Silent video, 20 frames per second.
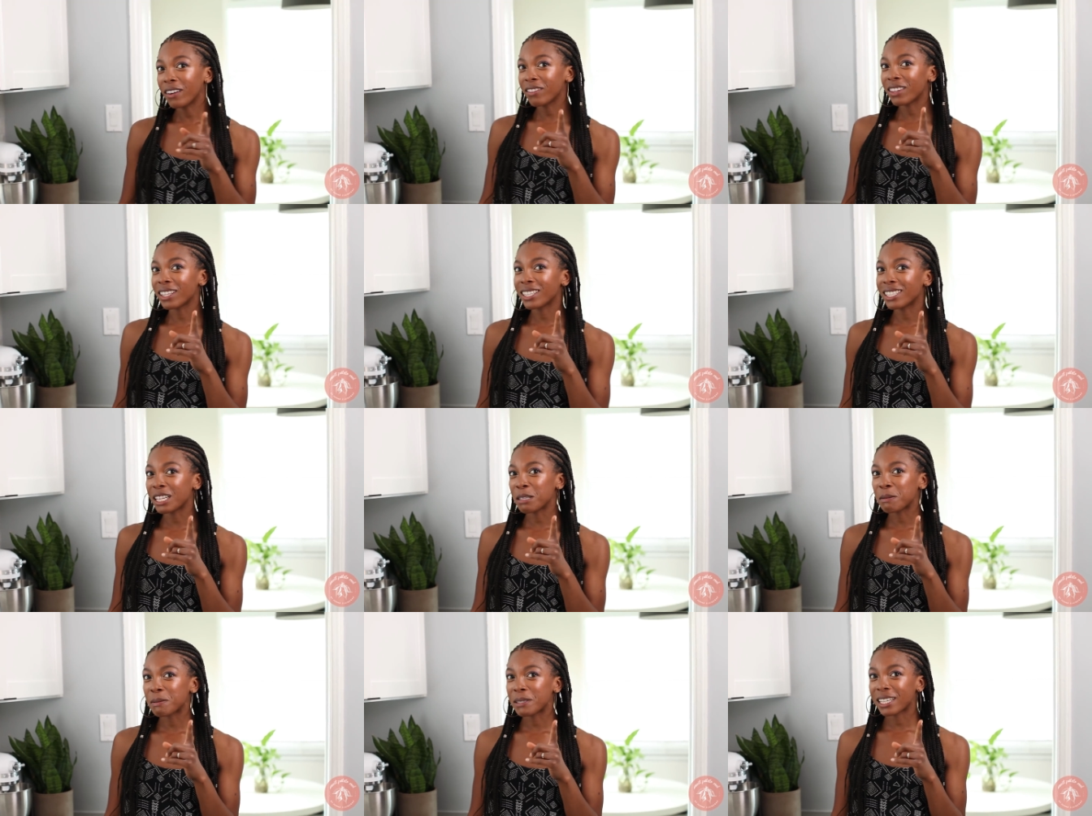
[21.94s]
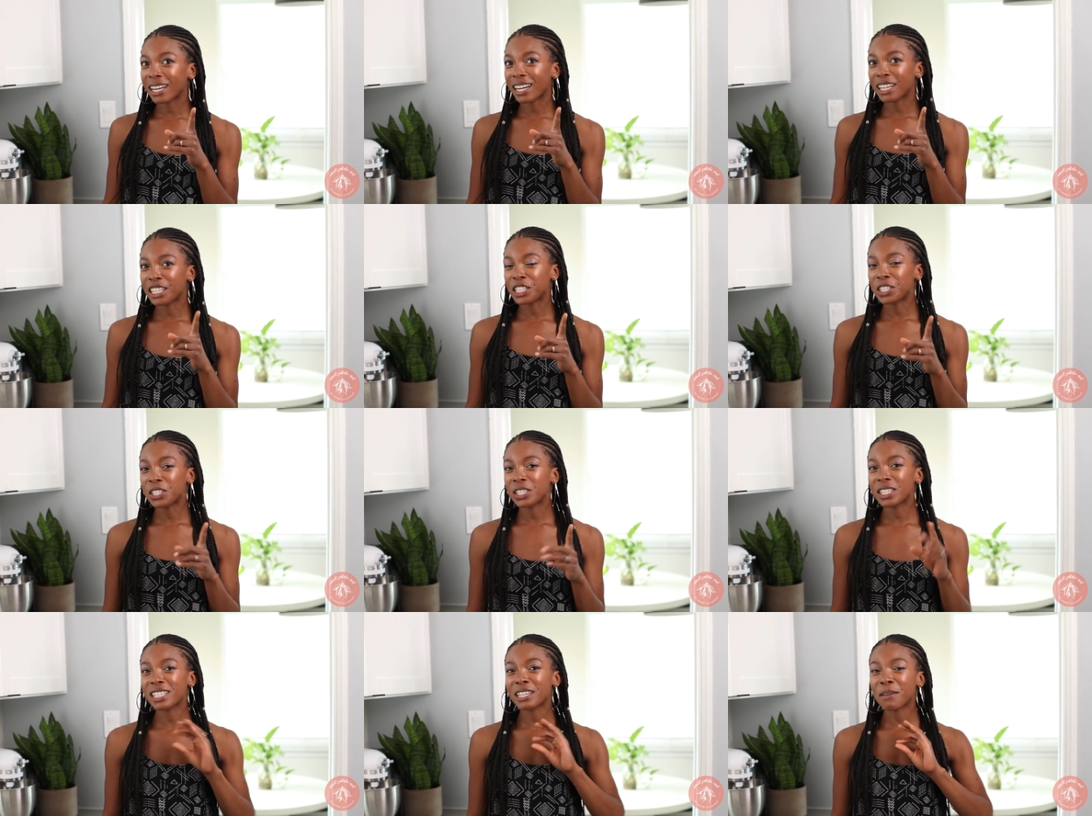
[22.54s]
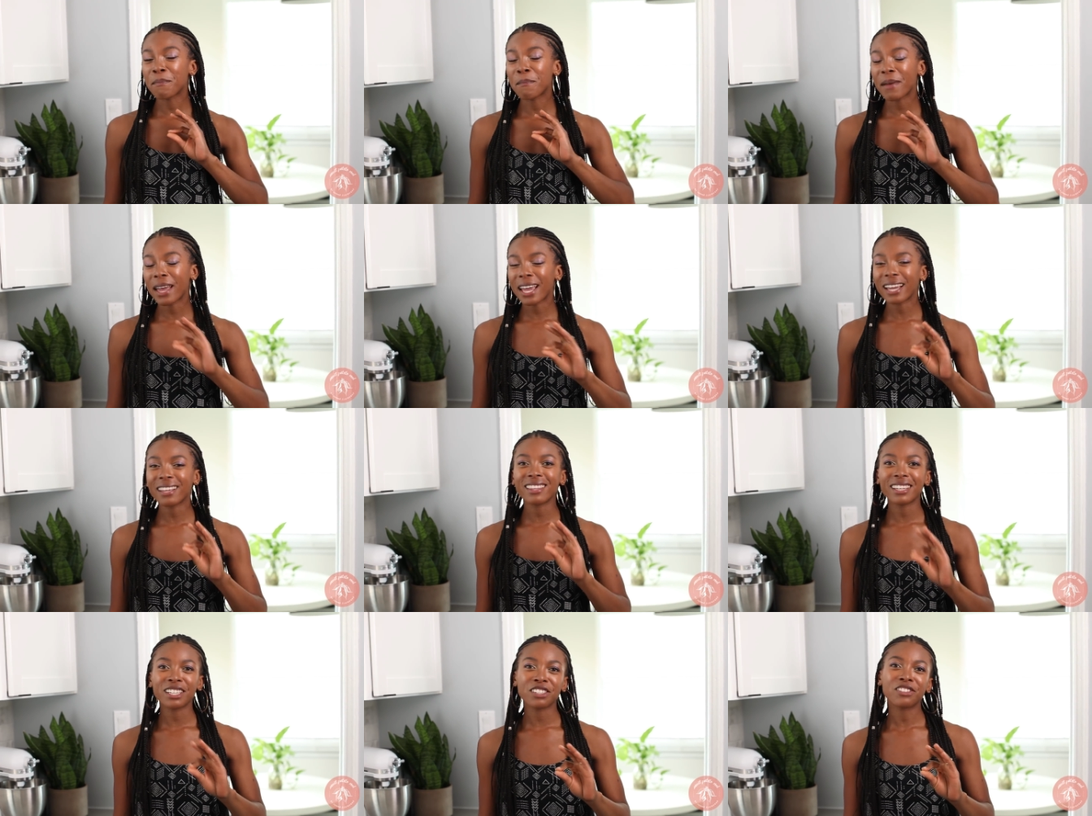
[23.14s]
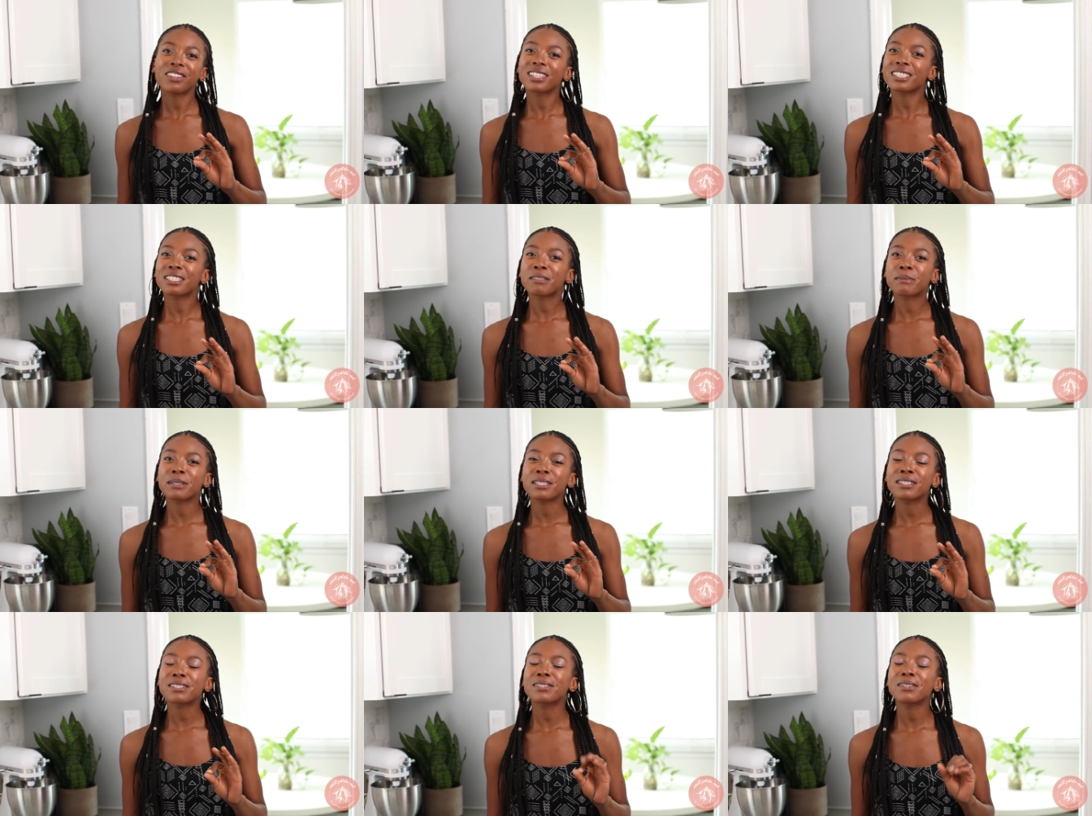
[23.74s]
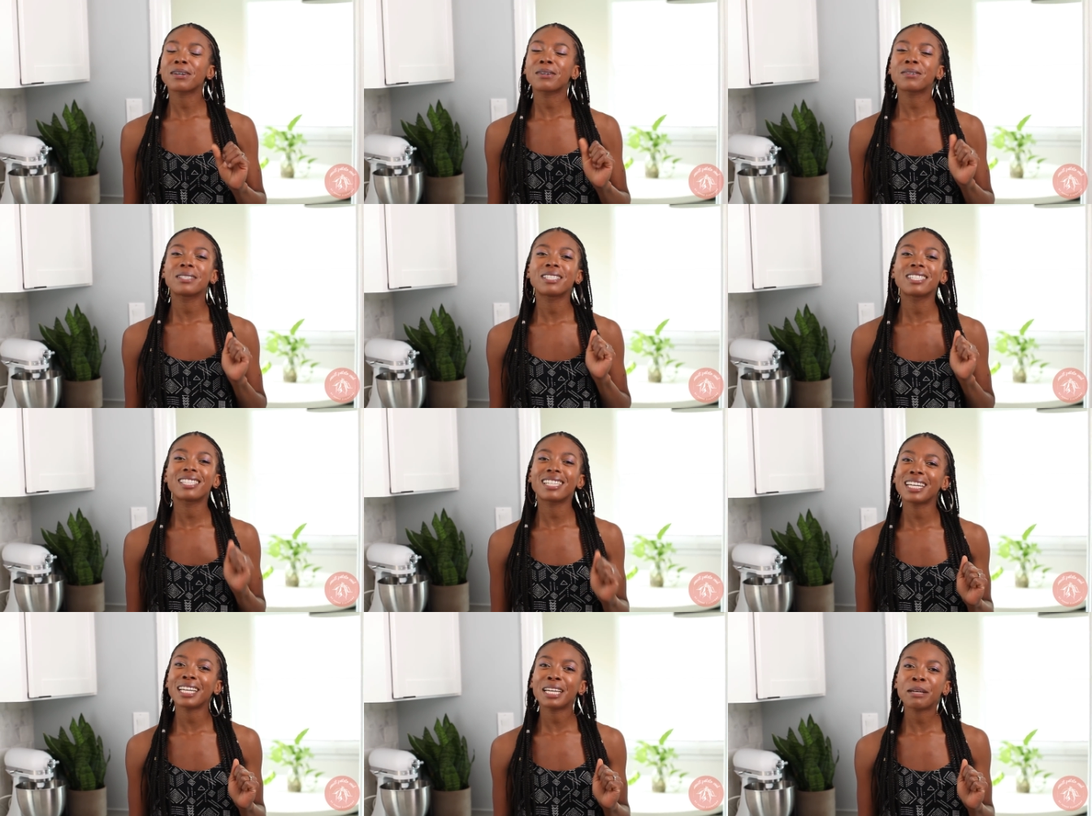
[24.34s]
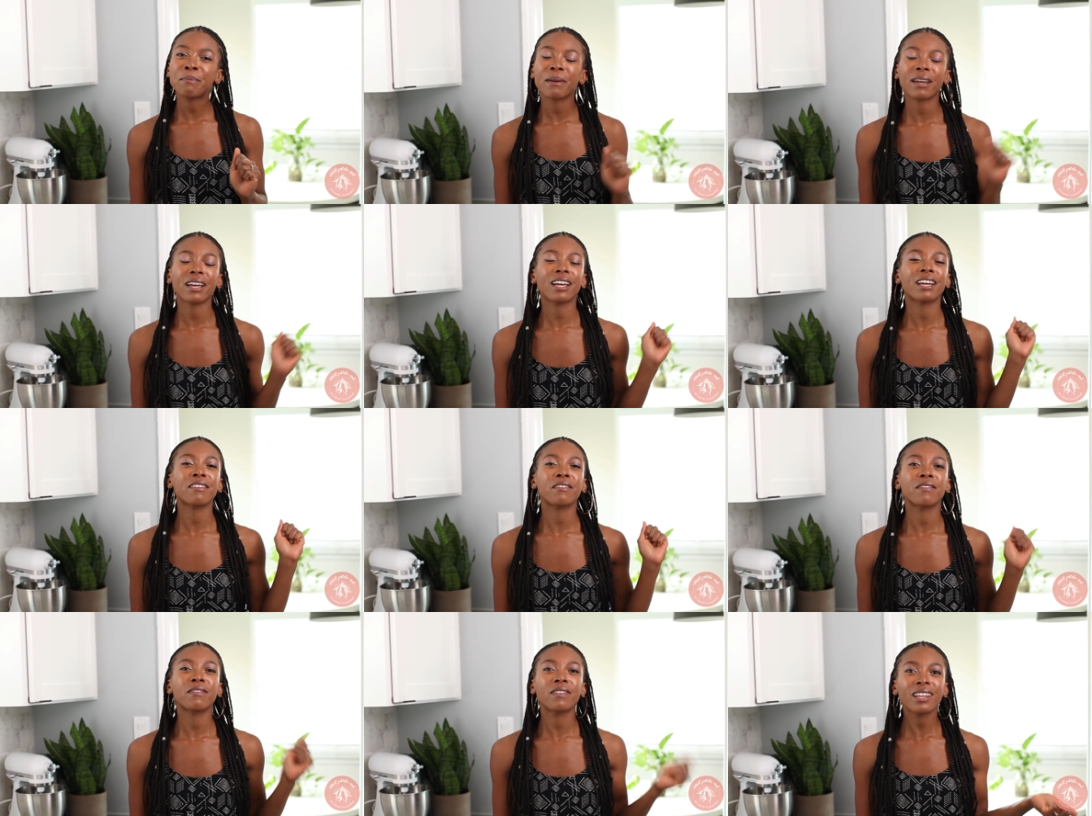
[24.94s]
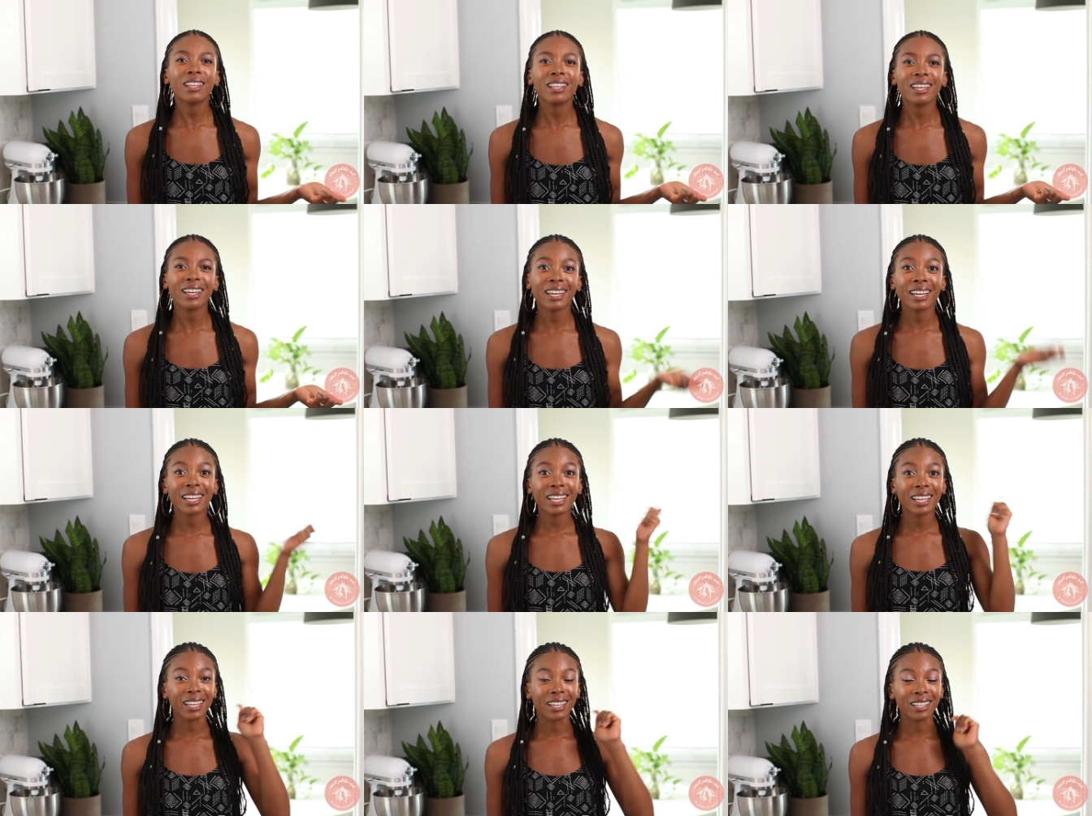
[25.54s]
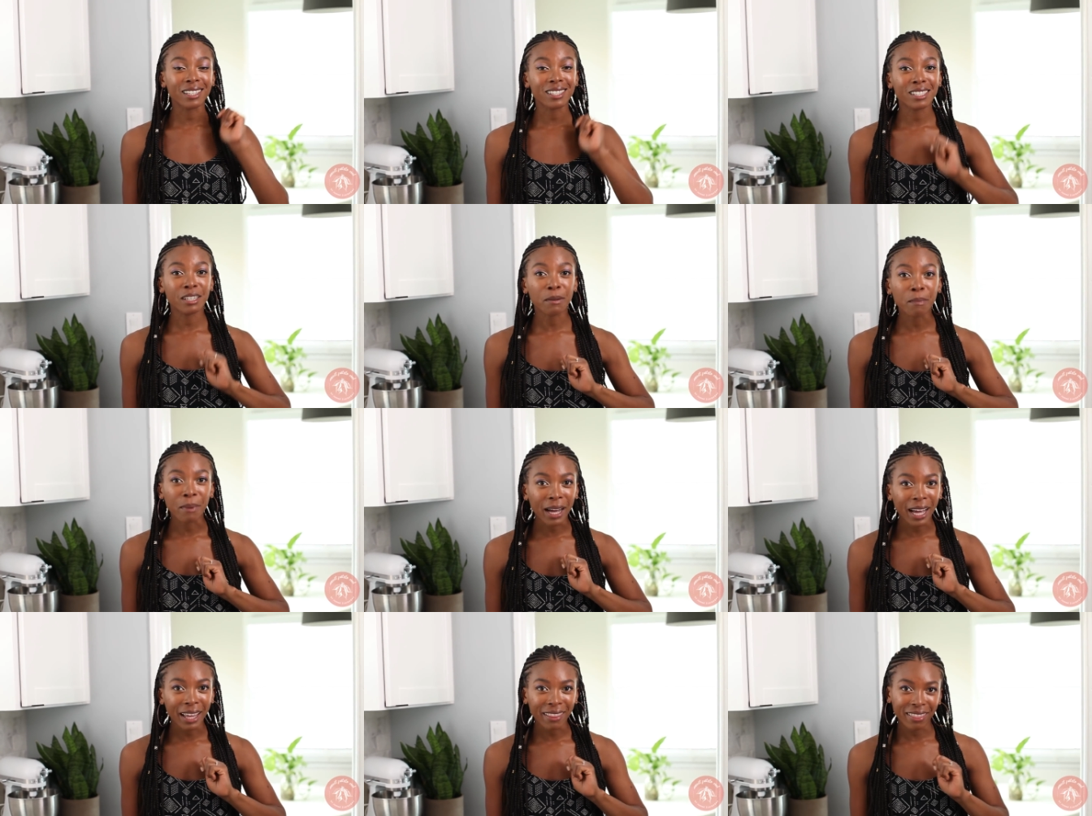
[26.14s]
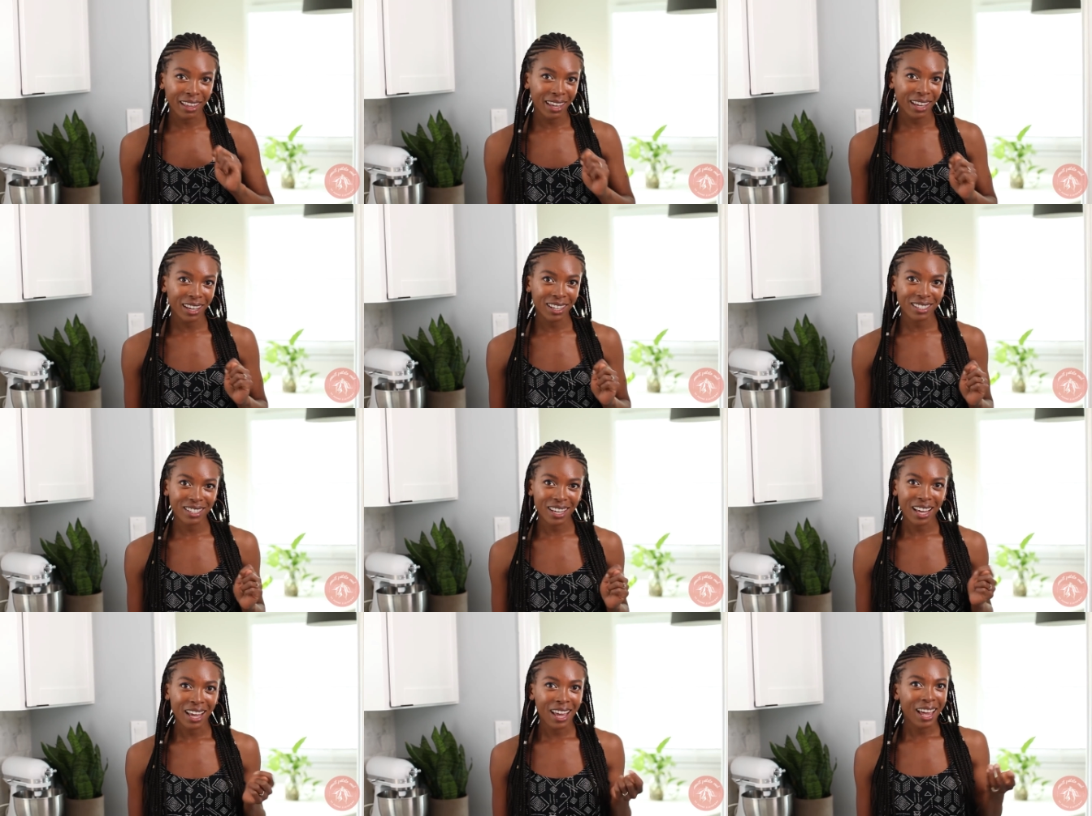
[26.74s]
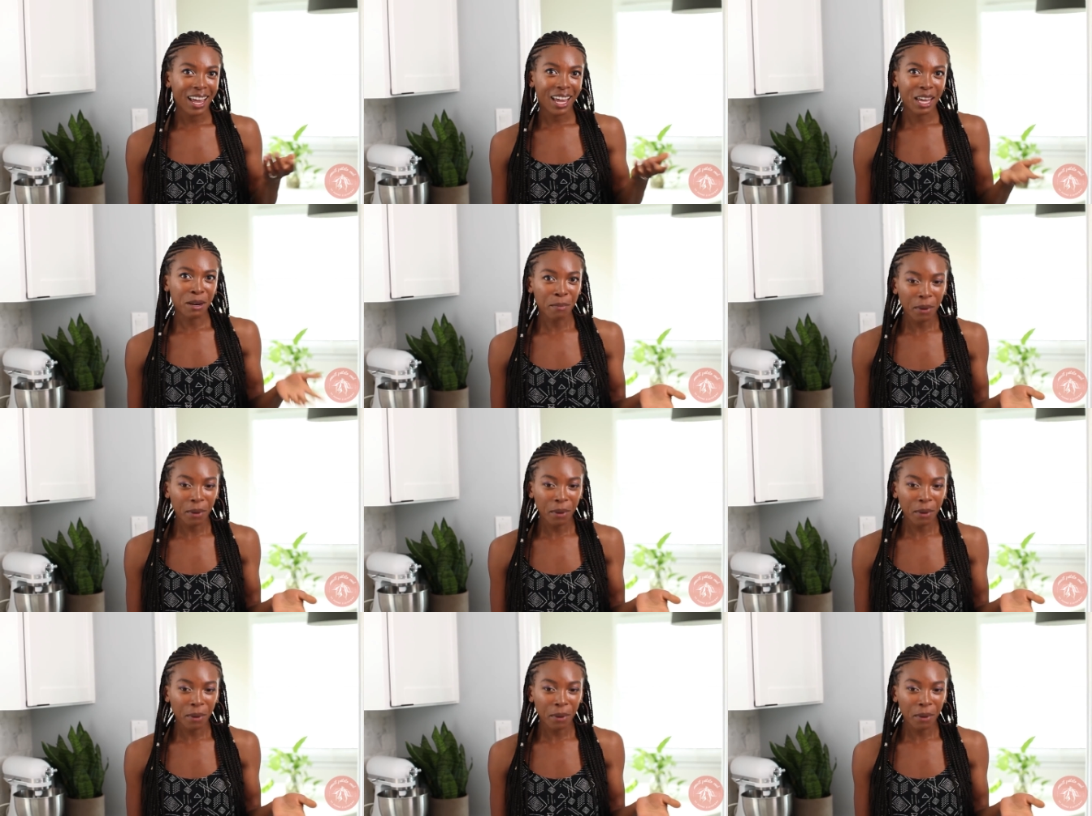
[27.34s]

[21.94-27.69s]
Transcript: of the tips that I use to make these recipes so cheap and filling is to buy things in